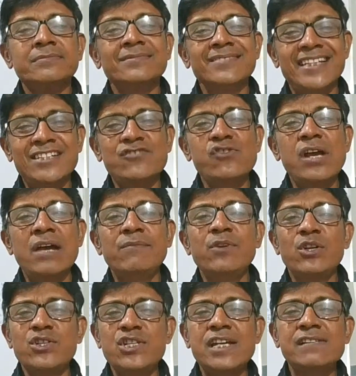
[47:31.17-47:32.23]
That's why I have
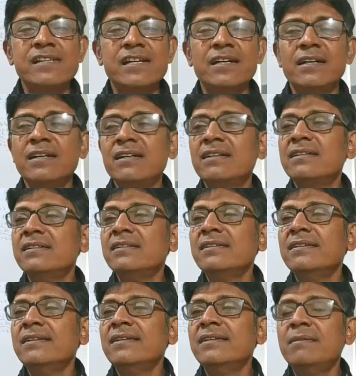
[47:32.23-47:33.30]
not changed the
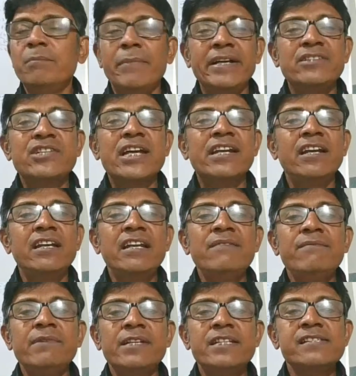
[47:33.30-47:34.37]
my channel
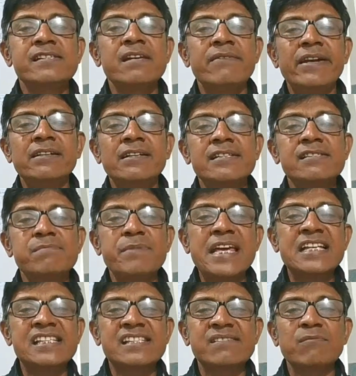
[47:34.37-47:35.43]
name. It is given as
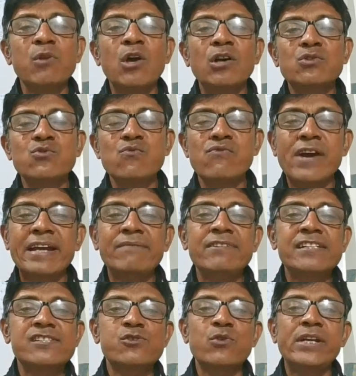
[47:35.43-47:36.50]
PS Blog 25.
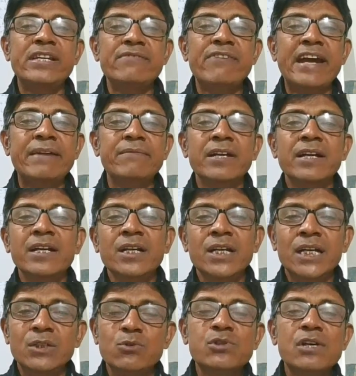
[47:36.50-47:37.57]
It's 25
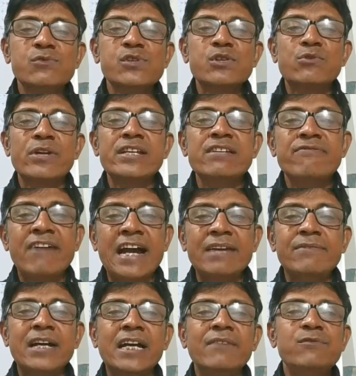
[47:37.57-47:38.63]
2025.
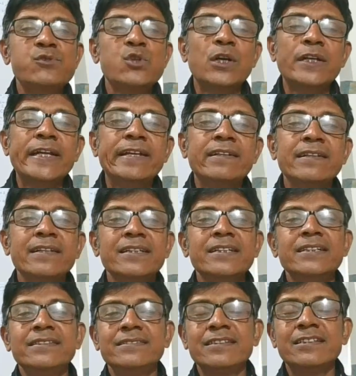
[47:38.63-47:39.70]
I have started
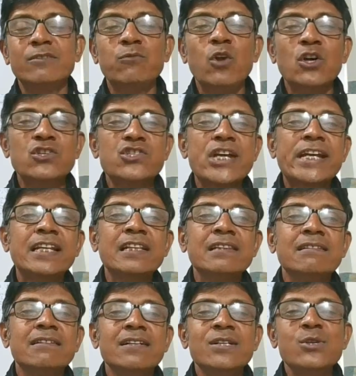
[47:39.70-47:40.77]
the blog channel,
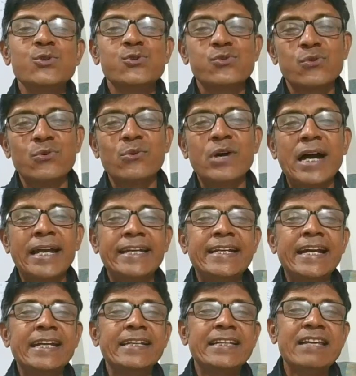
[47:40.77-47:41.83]
so I
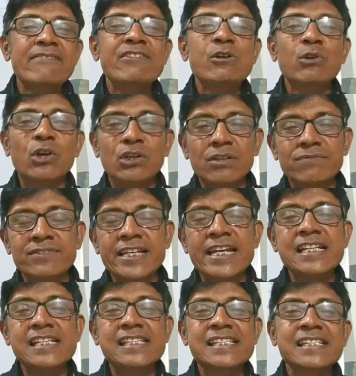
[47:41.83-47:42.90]
can give you a lot of
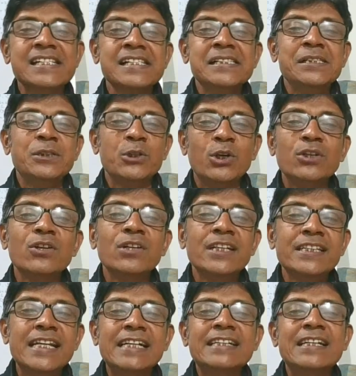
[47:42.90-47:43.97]
things. Not only
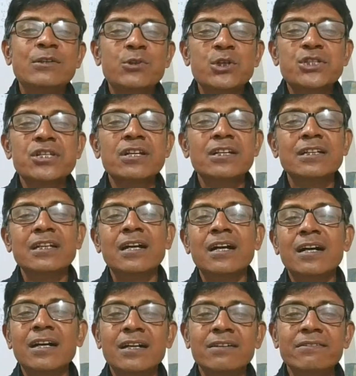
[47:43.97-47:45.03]
that educational
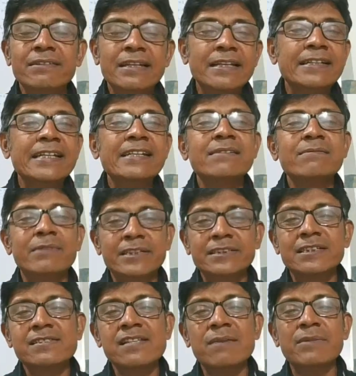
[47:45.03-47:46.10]
related,
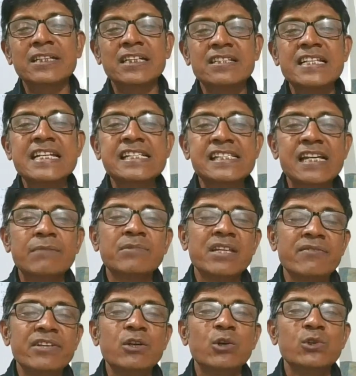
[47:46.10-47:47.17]
but some other things I'm
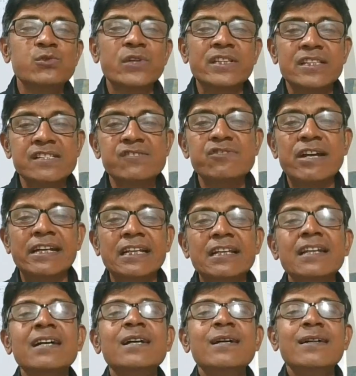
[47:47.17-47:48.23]
giving also in this channel.
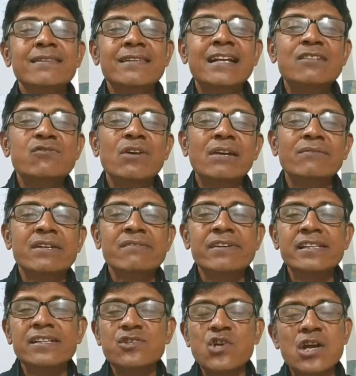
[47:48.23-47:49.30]
That's why I've given
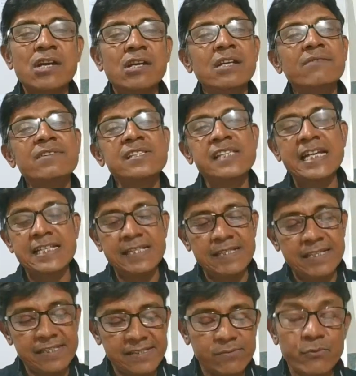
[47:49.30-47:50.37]
the channel name in
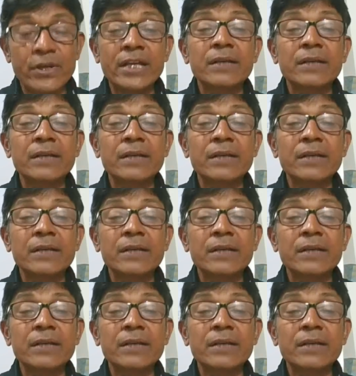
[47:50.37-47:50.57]
this way.